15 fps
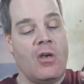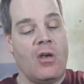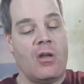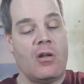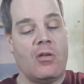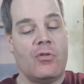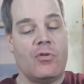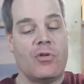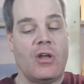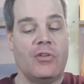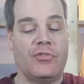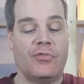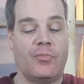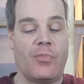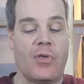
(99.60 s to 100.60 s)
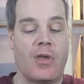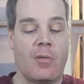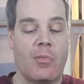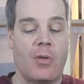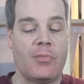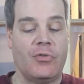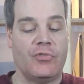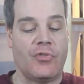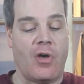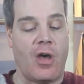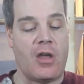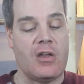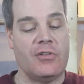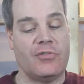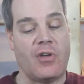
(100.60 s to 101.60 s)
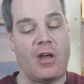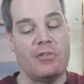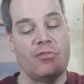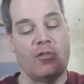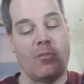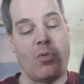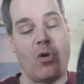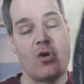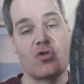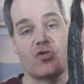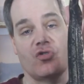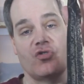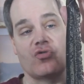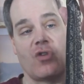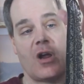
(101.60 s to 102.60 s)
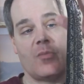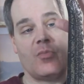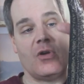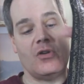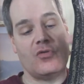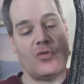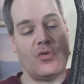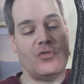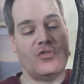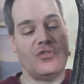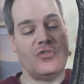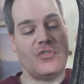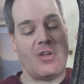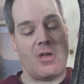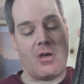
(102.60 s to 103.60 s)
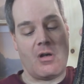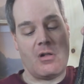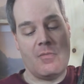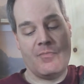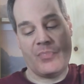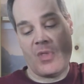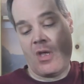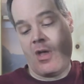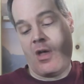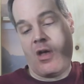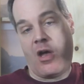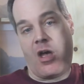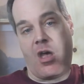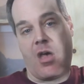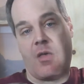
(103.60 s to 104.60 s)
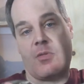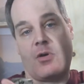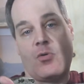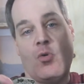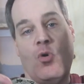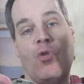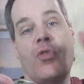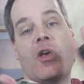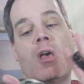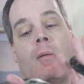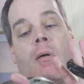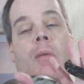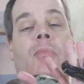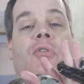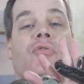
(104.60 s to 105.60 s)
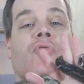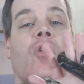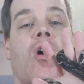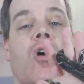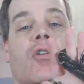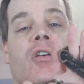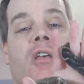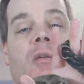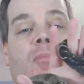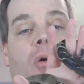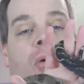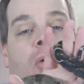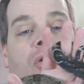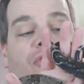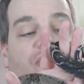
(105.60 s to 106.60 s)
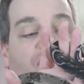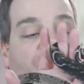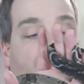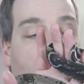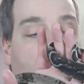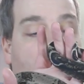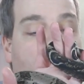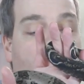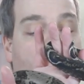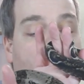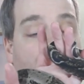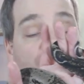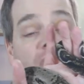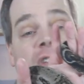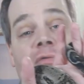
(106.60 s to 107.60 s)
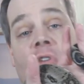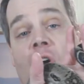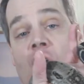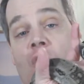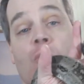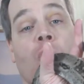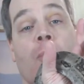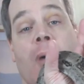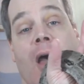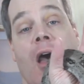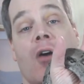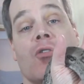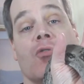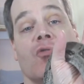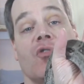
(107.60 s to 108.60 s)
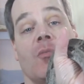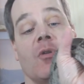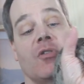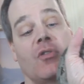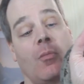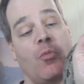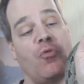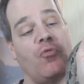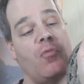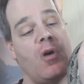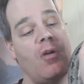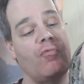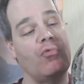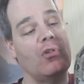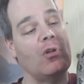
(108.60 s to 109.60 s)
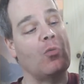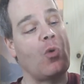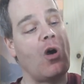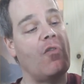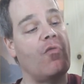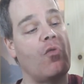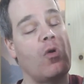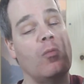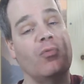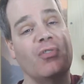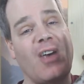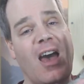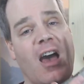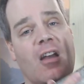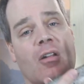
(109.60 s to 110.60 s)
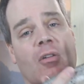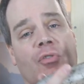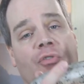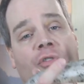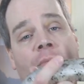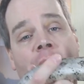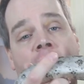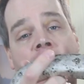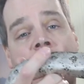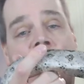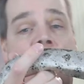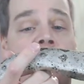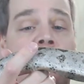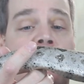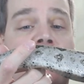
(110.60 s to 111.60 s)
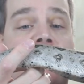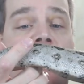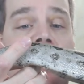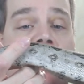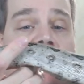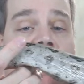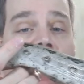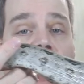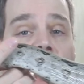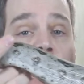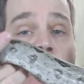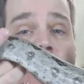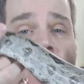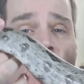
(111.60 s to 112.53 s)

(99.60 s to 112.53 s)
Another nice thing about this guy, he's got some partial striping towards his tail. And the cool thing about these coral key boas is they have really variable patterns. I mean, some of them have really well-formed saddles. Others have kind of more